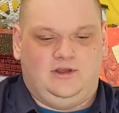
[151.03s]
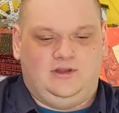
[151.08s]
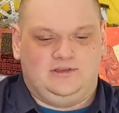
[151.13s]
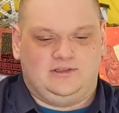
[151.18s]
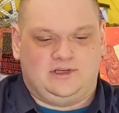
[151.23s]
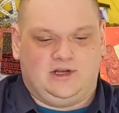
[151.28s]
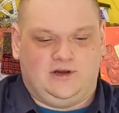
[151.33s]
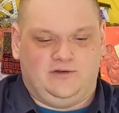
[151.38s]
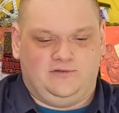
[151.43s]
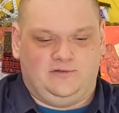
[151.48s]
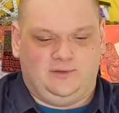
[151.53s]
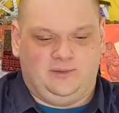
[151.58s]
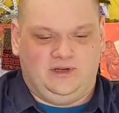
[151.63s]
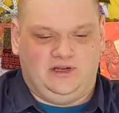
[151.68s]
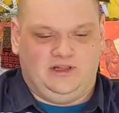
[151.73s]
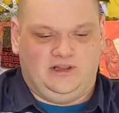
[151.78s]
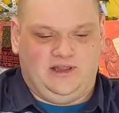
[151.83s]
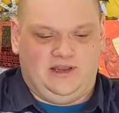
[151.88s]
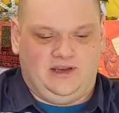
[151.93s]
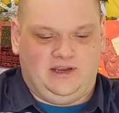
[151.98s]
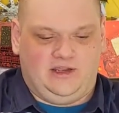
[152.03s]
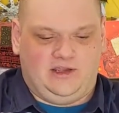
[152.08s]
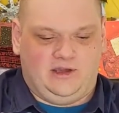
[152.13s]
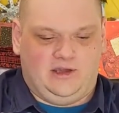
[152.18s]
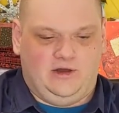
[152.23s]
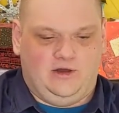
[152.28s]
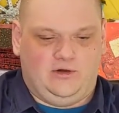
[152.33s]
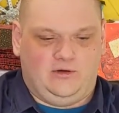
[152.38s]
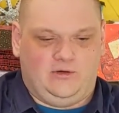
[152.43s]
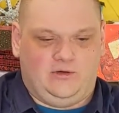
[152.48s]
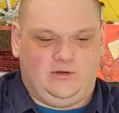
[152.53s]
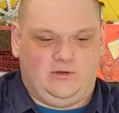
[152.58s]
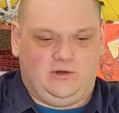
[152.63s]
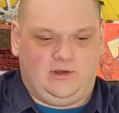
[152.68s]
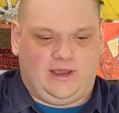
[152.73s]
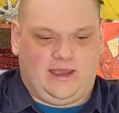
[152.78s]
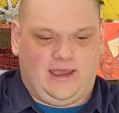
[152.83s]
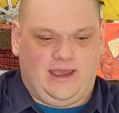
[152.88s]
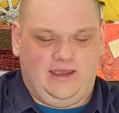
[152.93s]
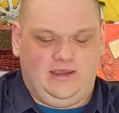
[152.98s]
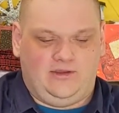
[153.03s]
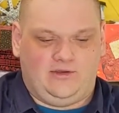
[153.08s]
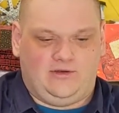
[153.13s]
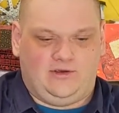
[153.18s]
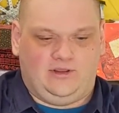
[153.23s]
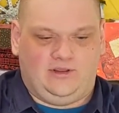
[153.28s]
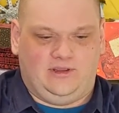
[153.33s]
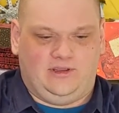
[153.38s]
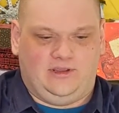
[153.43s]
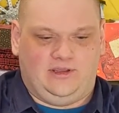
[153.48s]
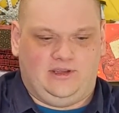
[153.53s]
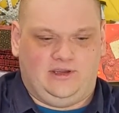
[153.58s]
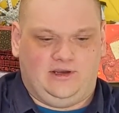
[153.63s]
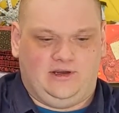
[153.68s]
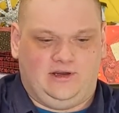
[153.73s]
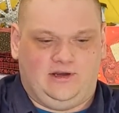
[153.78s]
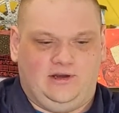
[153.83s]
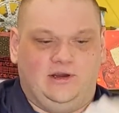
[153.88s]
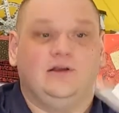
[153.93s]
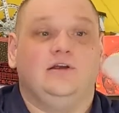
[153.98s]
It's hard for me to let it go accurately here.